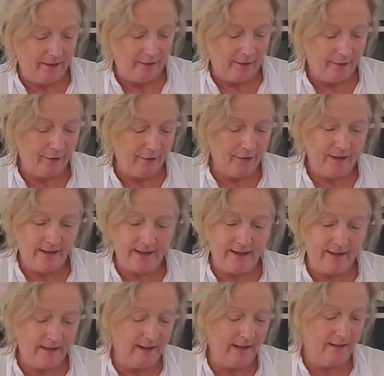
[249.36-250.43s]
you can
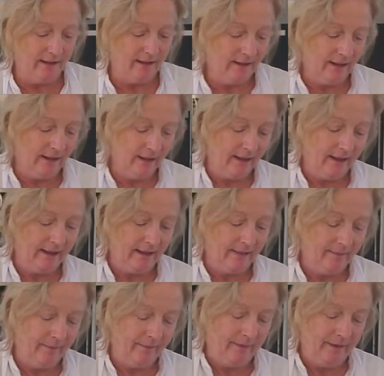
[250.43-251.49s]
just
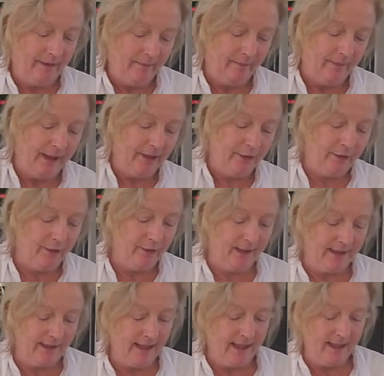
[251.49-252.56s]
make sure
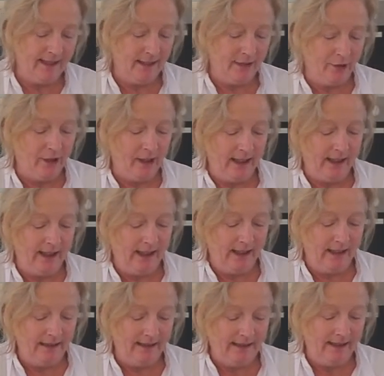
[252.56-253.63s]
it's nice and shiny.
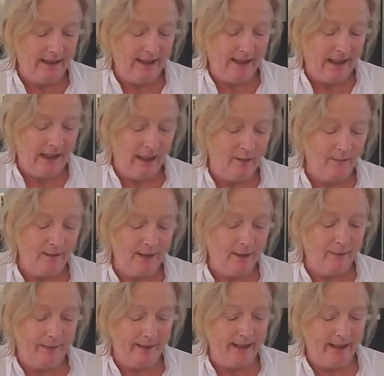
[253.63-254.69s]
Lumps
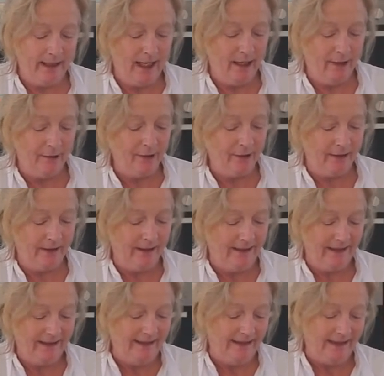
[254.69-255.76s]
are beaten out,
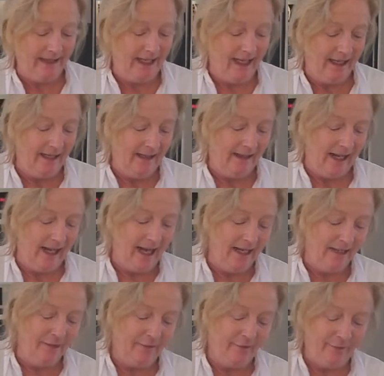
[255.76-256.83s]

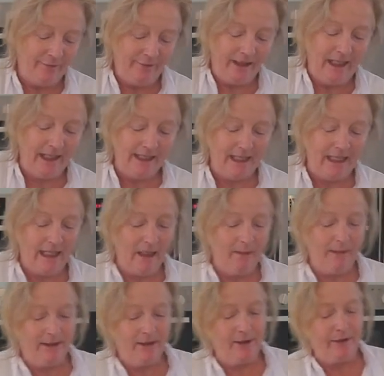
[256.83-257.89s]
and if you feel it's a little
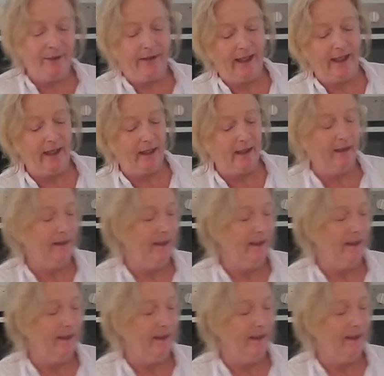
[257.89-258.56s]
bit too thick,